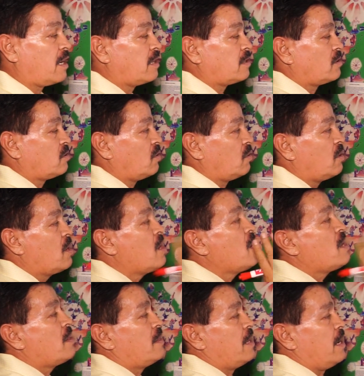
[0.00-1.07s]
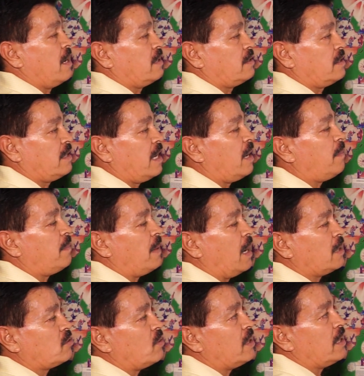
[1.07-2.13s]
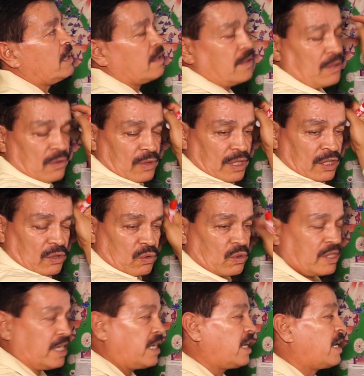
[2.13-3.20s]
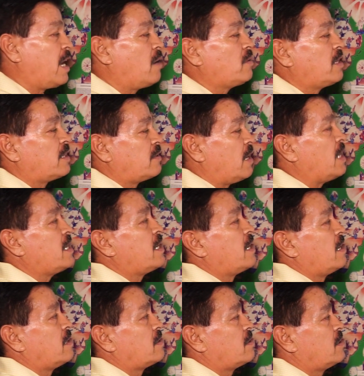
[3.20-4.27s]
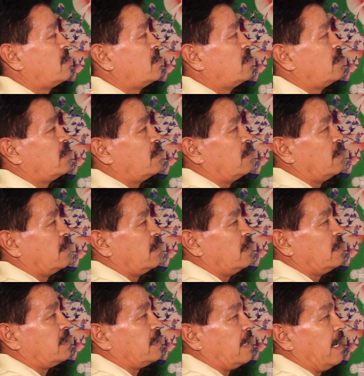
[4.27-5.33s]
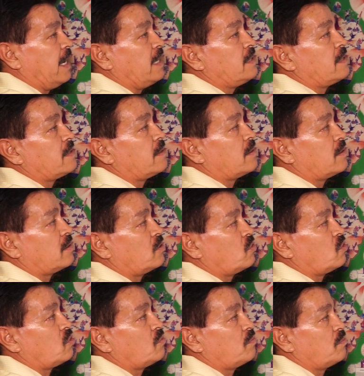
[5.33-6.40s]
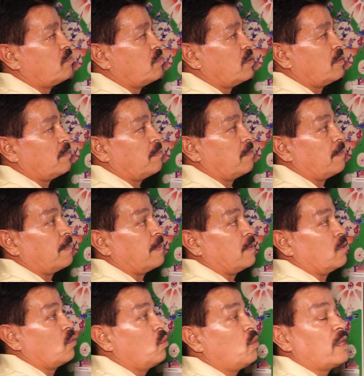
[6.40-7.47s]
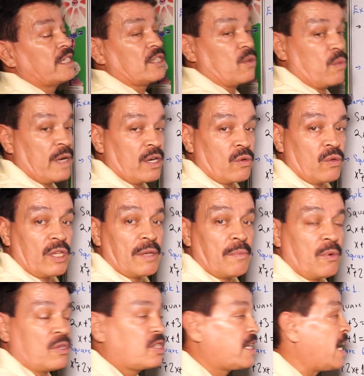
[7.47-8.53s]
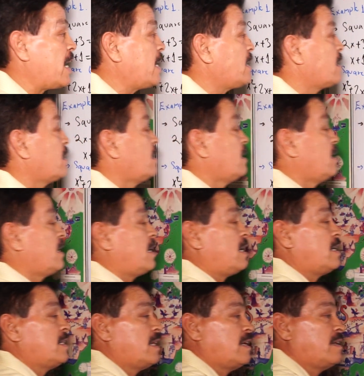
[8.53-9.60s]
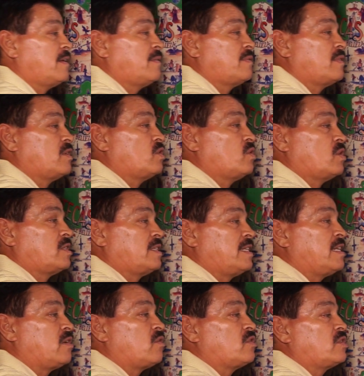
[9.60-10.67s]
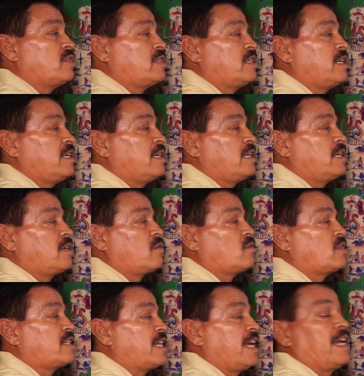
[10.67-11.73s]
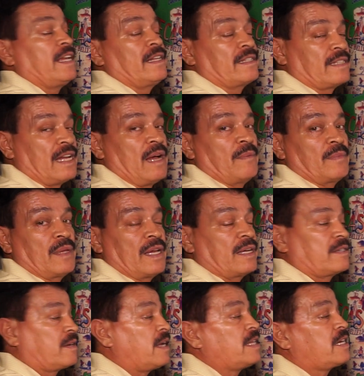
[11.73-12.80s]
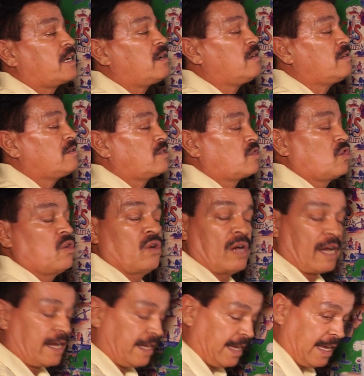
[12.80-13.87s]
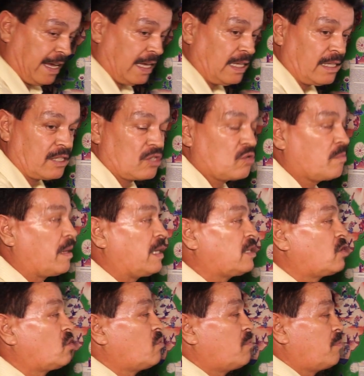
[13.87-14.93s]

So the step, actually you need to take it out the radicals. In this case, just do a square root on both sides, and then if you still contain some radical, so again you must